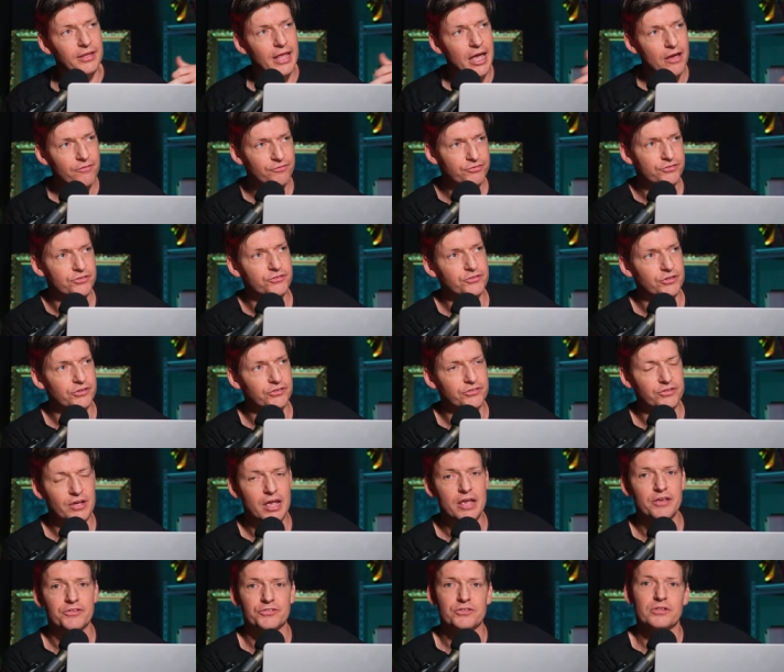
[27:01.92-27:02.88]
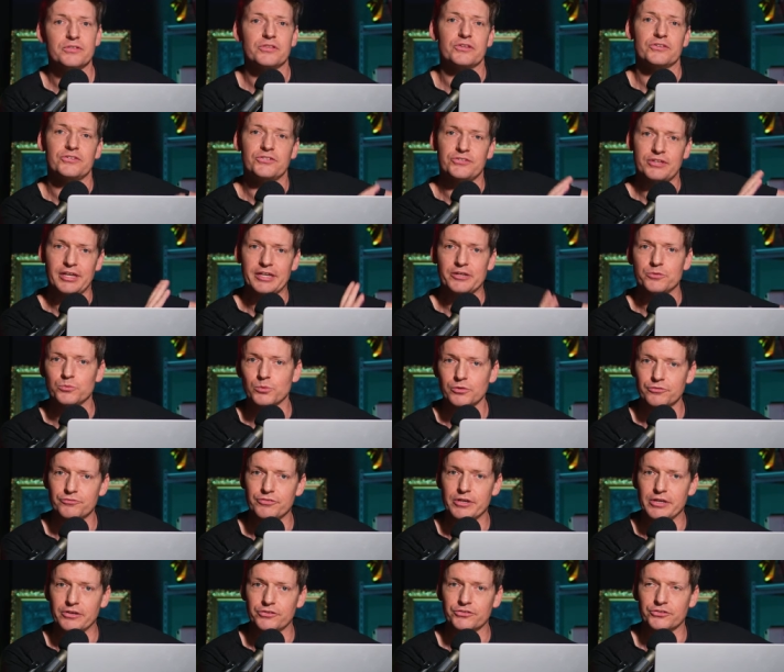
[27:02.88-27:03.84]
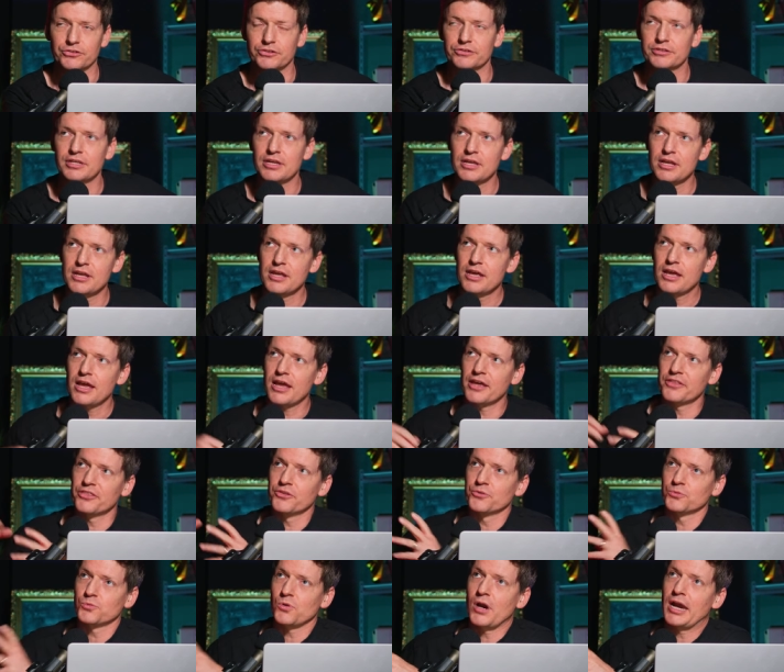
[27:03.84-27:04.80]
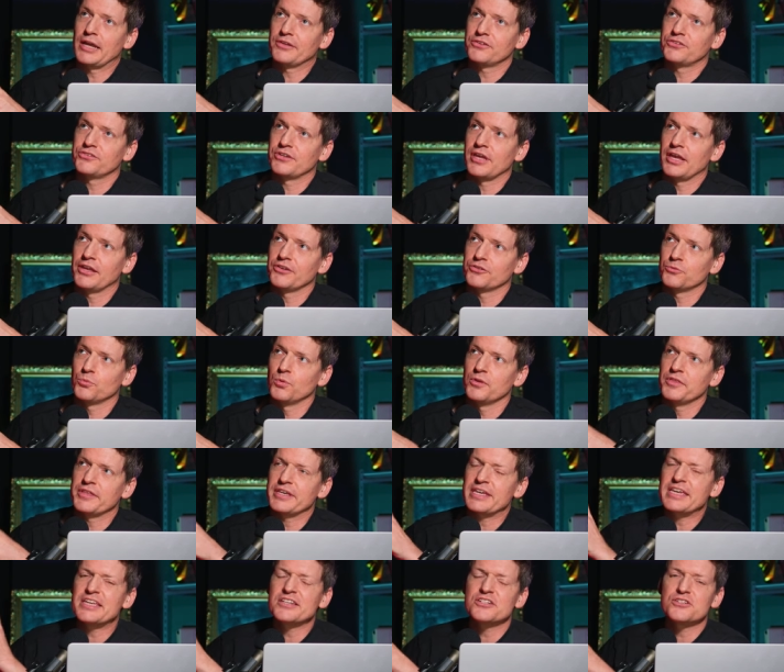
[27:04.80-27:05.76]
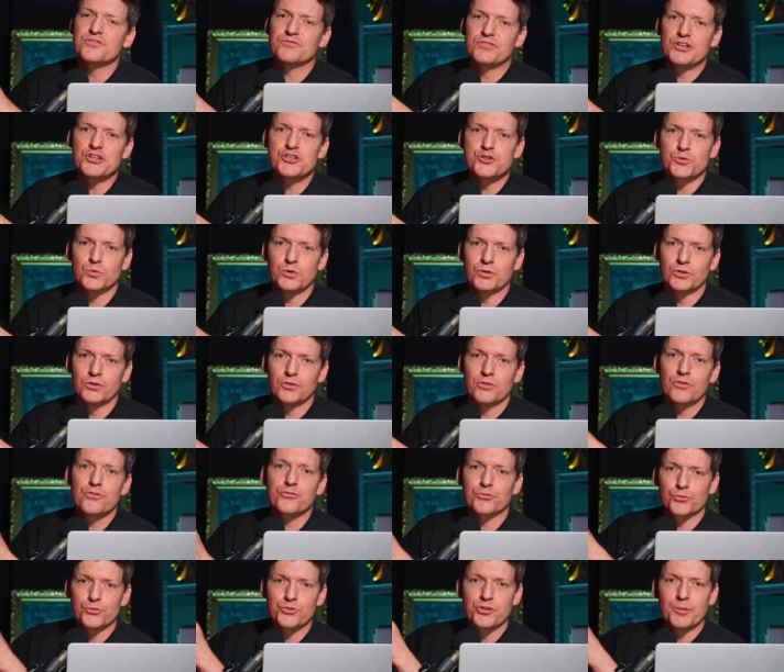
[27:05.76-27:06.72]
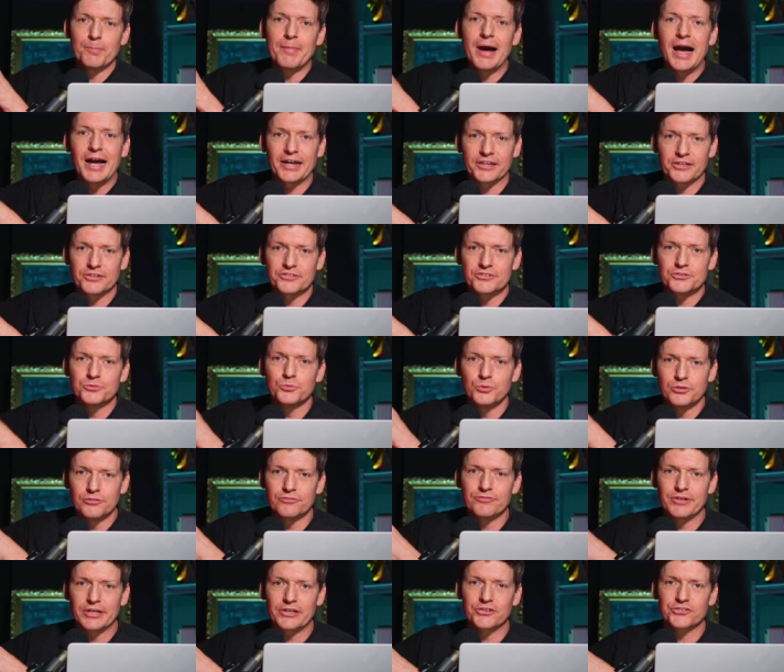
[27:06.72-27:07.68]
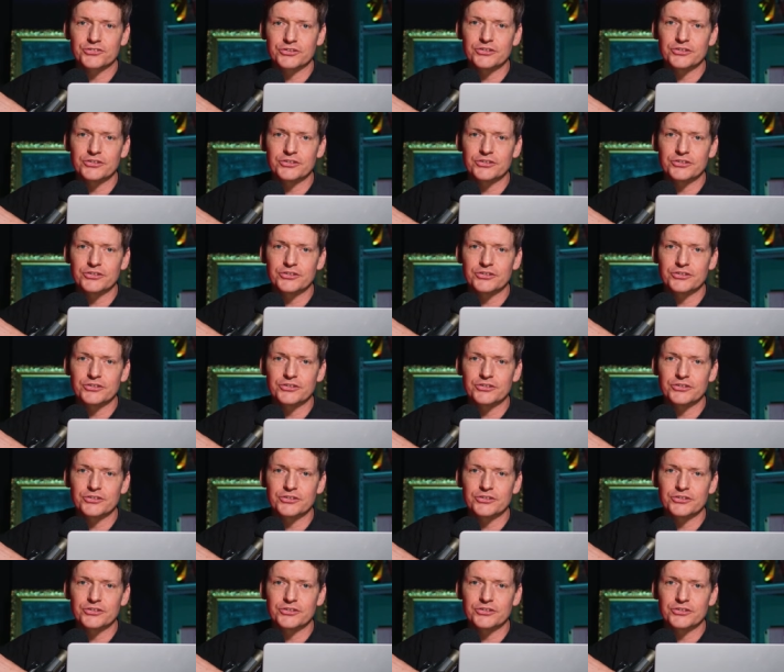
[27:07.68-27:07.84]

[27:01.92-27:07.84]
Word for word: left just says the state will fix it, and the right says, well, the individual through the market will fix